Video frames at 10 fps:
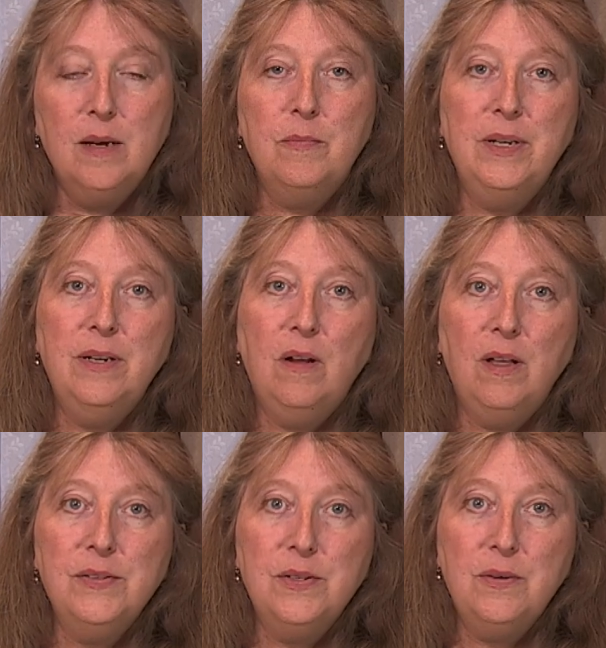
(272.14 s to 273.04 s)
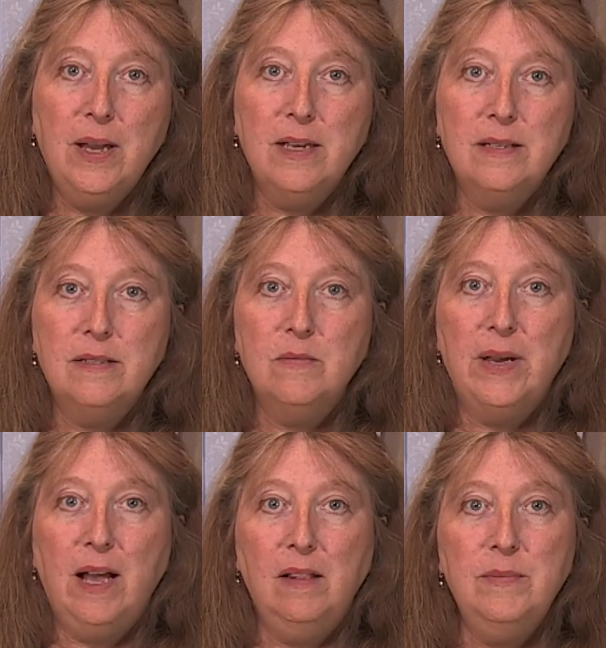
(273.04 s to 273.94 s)
but it also has some
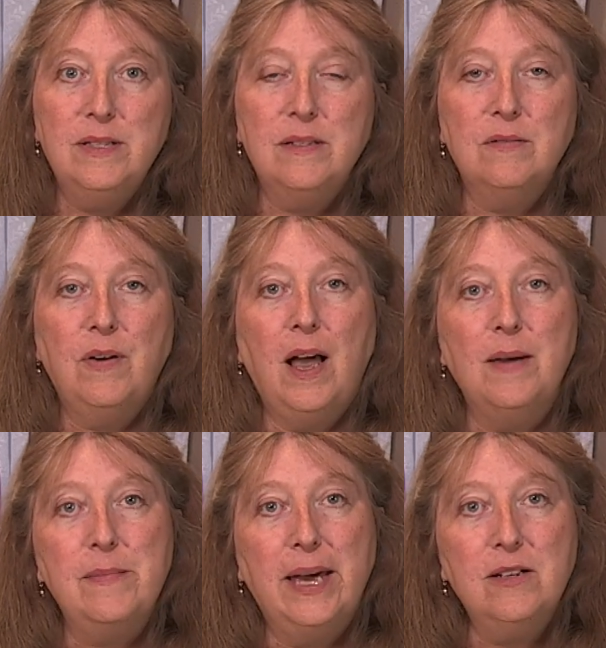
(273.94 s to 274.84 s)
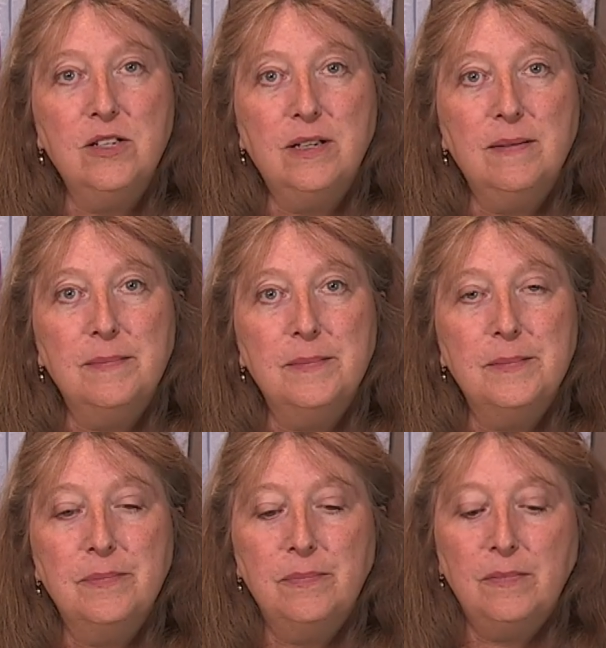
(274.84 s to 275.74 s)
elements of high magic
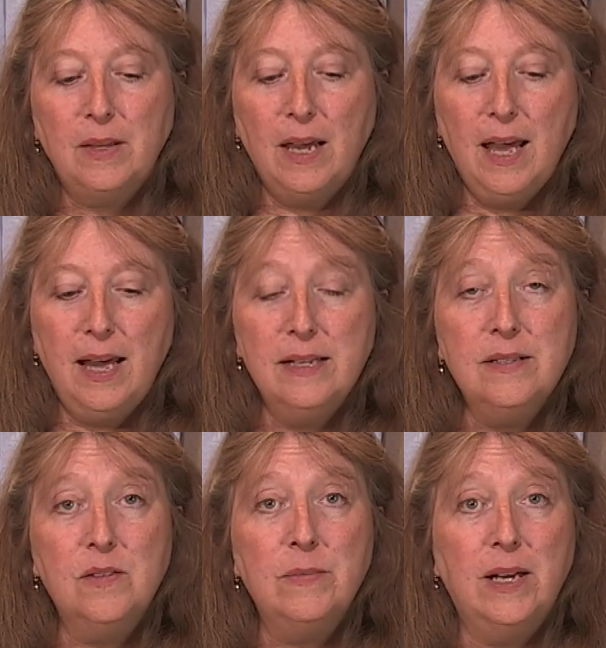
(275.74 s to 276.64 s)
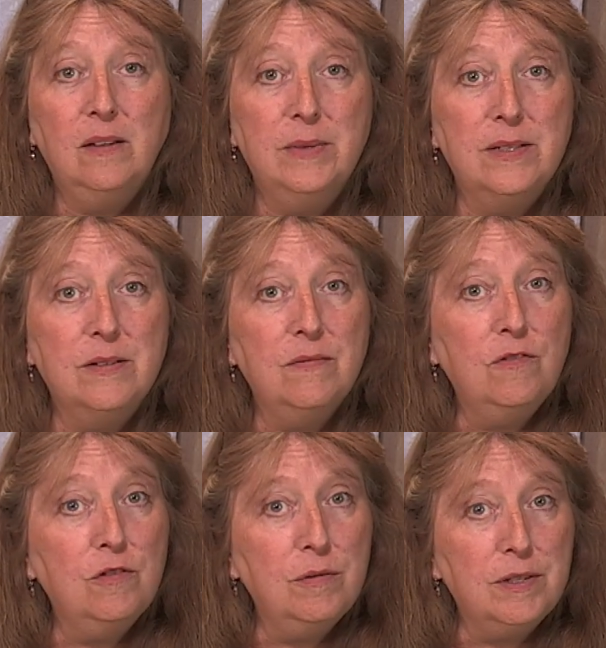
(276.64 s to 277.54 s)
and some elements
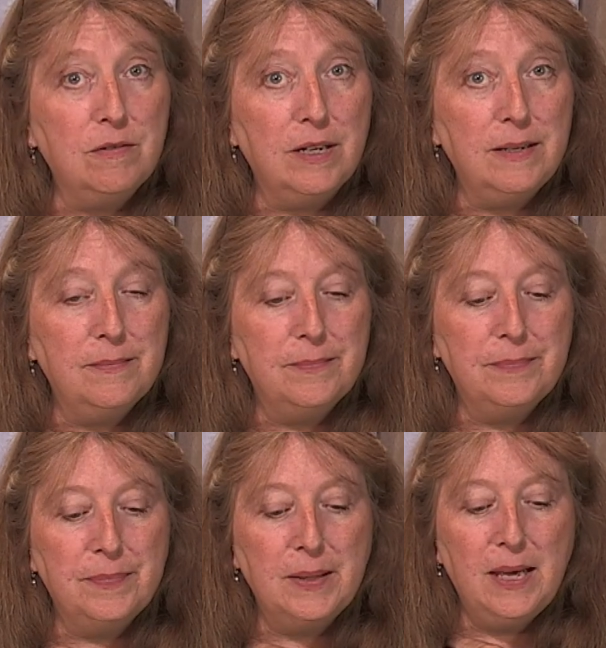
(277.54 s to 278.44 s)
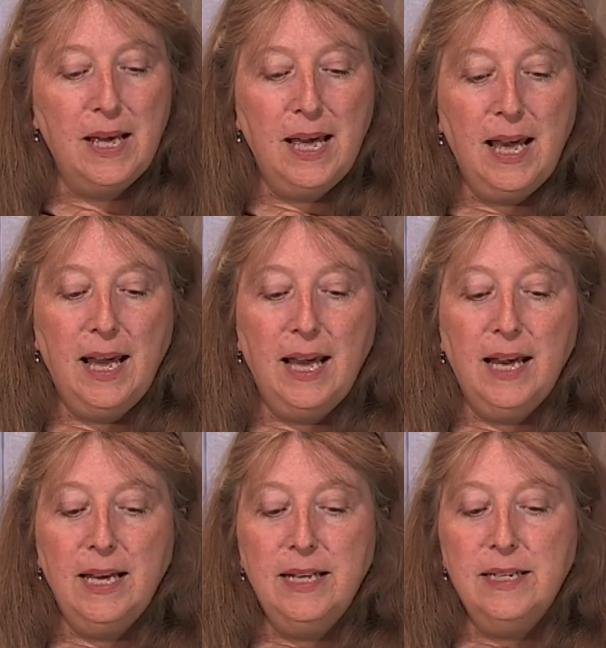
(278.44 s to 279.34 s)
of druidry.
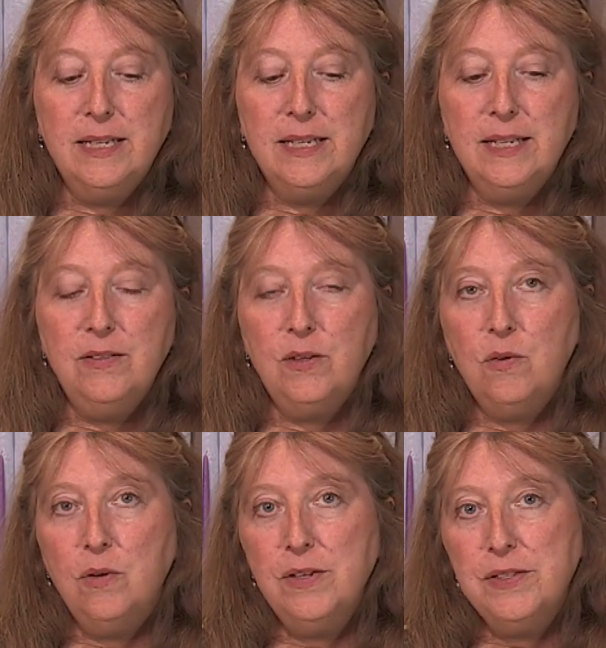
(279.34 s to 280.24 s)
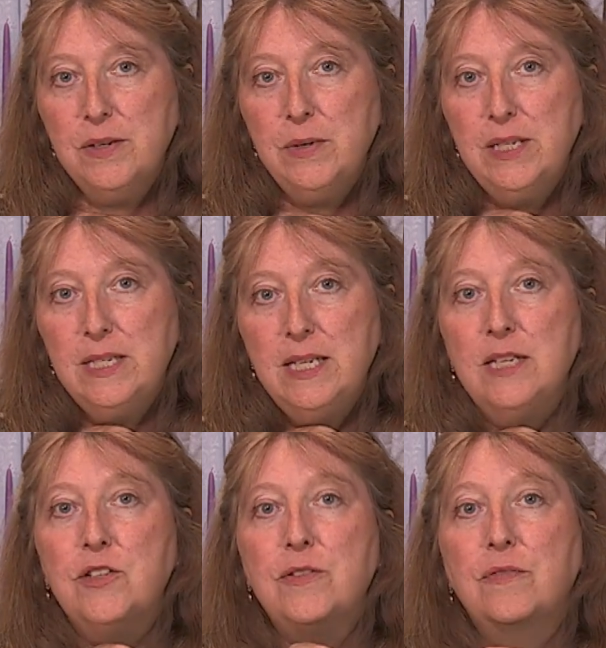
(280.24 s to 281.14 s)
And in the course that we
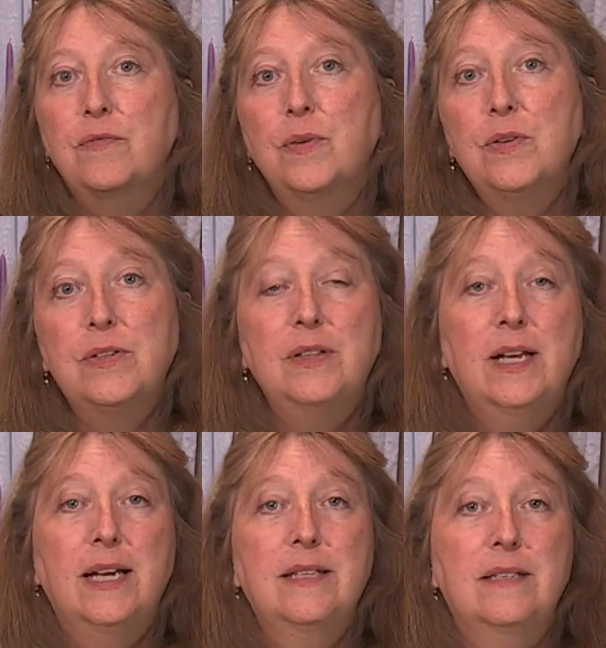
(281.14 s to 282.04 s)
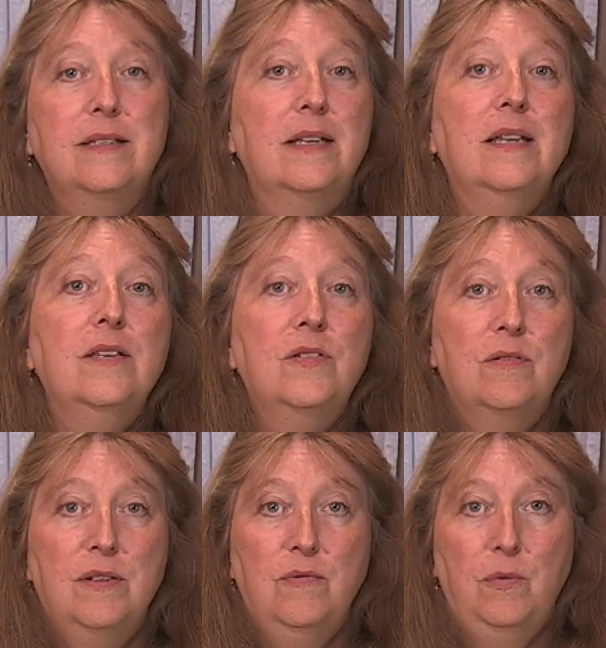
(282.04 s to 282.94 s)
teach, the first class is the
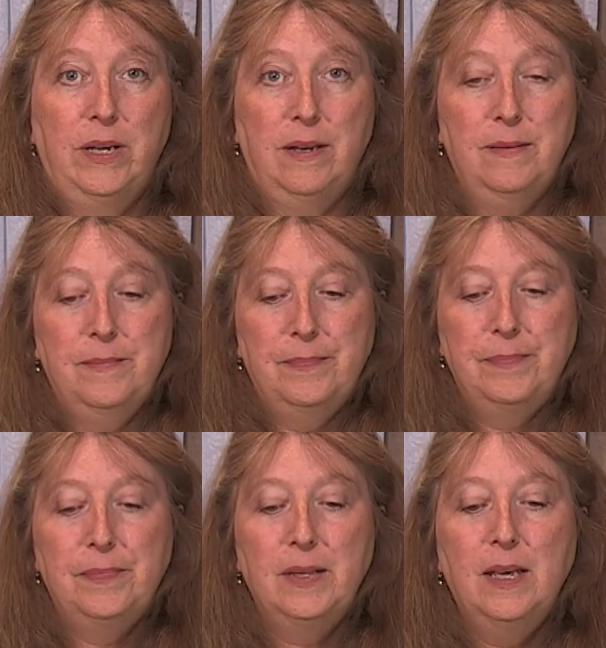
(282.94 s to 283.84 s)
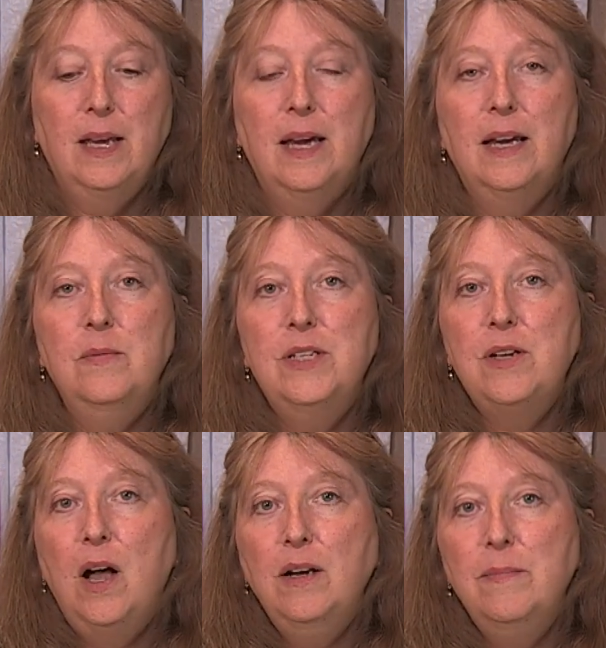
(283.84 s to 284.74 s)
history of Wicca. And we
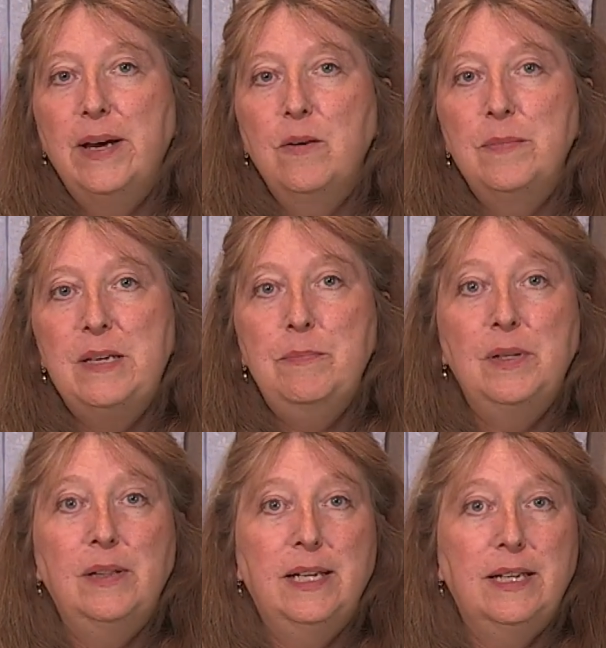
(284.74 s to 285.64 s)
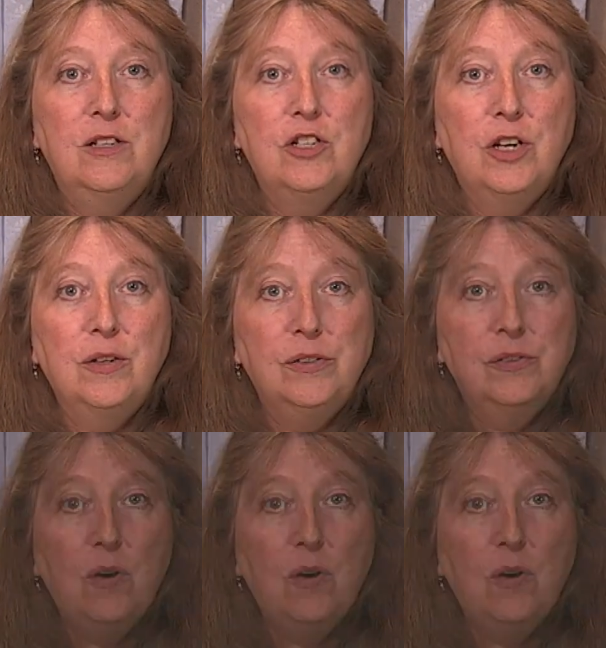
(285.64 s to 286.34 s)
talk about people like Gerald